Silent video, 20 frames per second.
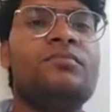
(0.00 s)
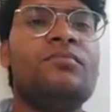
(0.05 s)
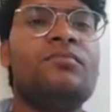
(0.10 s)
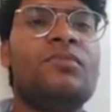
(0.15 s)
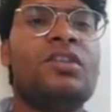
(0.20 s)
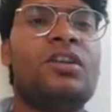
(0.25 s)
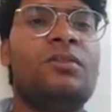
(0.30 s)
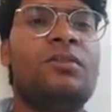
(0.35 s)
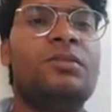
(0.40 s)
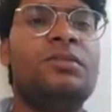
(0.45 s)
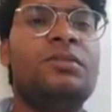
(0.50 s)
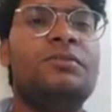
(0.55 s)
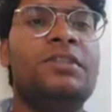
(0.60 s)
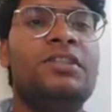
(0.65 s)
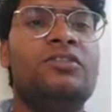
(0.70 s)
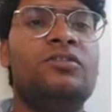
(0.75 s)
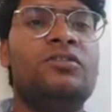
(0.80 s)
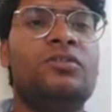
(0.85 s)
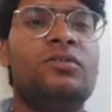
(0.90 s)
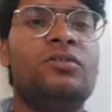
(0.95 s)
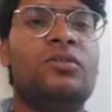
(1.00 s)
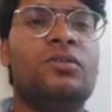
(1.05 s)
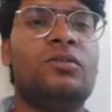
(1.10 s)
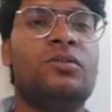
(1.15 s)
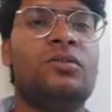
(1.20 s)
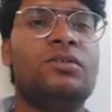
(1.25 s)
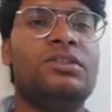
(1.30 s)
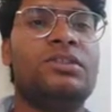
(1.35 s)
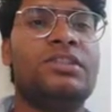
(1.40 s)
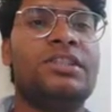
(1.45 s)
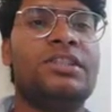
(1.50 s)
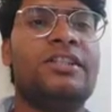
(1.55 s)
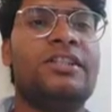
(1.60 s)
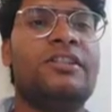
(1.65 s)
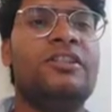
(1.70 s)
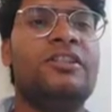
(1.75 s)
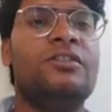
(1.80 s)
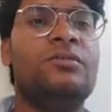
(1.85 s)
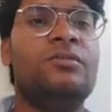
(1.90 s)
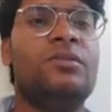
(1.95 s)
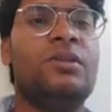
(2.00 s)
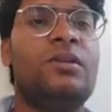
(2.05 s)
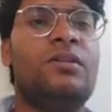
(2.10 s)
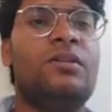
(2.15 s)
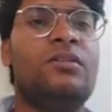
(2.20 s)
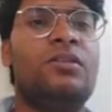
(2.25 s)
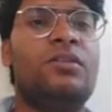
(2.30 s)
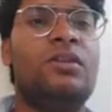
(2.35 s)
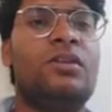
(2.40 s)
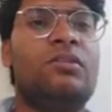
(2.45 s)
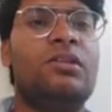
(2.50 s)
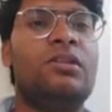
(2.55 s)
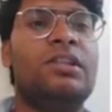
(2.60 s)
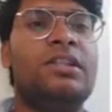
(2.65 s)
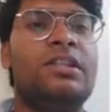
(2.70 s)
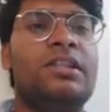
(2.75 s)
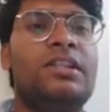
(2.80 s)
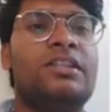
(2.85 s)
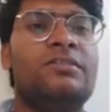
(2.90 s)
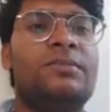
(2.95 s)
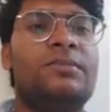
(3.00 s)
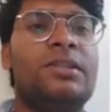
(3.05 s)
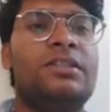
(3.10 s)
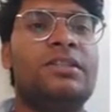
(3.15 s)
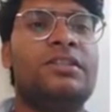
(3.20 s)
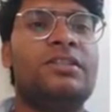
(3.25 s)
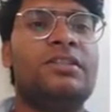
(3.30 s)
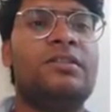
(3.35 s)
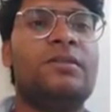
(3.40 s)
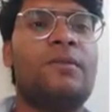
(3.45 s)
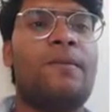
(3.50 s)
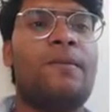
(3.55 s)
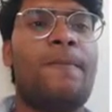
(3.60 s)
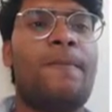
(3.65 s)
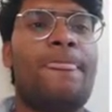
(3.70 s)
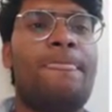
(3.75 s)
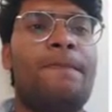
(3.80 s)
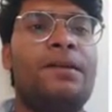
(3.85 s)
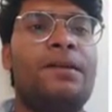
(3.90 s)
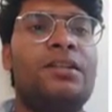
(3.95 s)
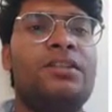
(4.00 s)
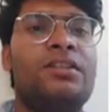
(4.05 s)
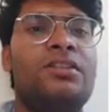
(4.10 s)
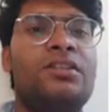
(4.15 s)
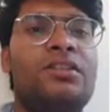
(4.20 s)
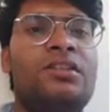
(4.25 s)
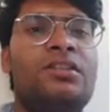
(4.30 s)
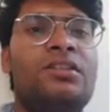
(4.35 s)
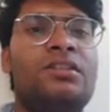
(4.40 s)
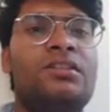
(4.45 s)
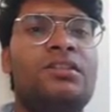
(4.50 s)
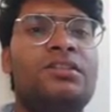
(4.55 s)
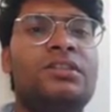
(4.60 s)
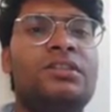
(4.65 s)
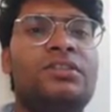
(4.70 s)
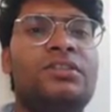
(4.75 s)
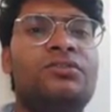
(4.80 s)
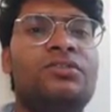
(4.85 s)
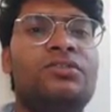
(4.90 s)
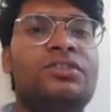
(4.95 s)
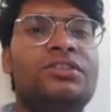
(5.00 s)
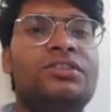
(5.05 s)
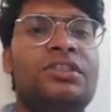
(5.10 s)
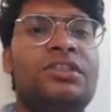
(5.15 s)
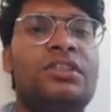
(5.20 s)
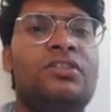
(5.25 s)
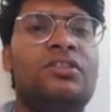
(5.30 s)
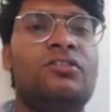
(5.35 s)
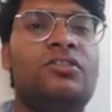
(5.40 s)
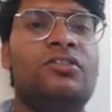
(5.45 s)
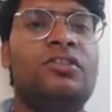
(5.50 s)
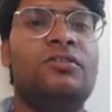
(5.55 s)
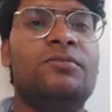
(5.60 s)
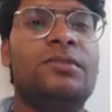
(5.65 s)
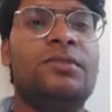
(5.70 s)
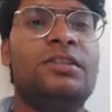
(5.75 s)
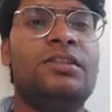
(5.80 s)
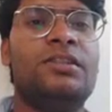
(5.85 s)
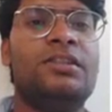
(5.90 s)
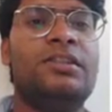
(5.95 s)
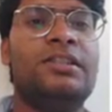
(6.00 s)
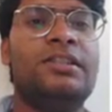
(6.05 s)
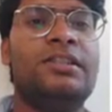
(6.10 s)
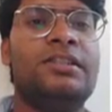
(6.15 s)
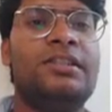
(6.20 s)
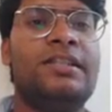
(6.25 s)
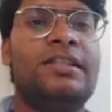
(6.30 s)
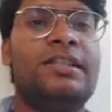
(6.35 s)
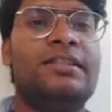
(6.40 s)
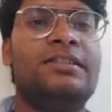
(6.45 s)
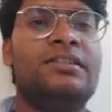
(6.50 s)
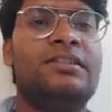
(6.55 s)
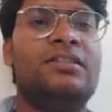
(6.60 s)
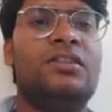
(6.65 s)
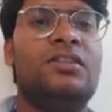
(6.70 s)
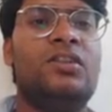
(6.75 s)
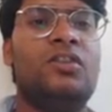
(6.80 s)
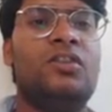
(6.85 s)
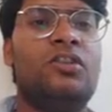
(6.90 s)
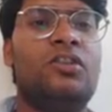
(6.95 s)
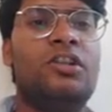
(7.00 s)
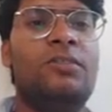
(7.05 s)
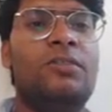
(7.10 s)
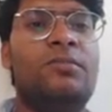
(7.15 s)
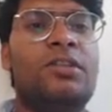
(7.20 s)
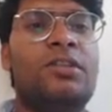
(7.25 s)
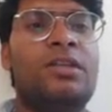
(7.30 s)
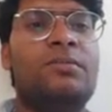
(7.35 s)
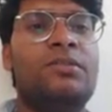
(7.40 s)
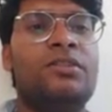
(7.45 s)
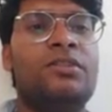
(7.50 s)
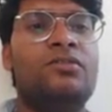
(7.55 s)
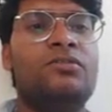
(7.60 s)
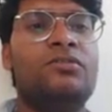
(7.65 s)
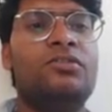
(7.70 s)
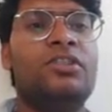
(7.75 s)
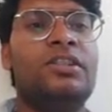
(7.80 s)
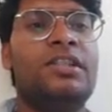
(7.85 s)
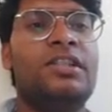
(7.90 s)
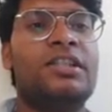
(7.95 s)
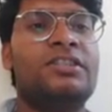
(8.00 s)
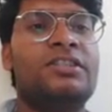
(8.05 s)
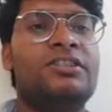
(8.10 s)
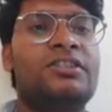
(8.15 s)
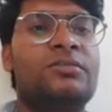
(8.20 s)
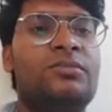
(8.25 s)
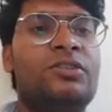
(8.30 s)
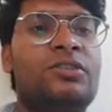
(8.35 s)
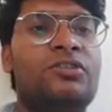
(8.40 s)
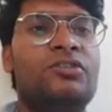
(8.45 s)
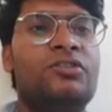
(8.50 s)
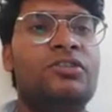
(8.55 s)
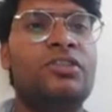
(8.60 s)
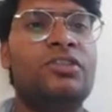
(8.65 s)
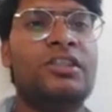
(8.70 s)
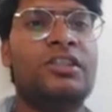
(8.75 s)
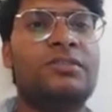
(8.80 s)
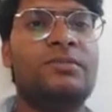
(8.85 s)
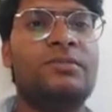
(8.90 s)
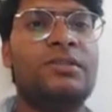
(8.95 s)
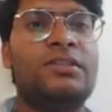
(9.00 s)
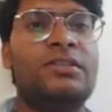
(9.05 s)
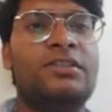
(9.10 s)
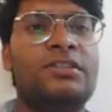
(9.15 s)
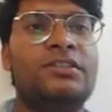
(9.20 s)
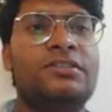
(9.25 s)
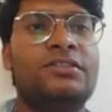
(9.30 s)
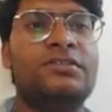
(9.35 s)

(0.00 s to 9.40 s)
of difference generally lower than expected return in the equity shareholder, further interest on debt capital in the tax duplicate expenses.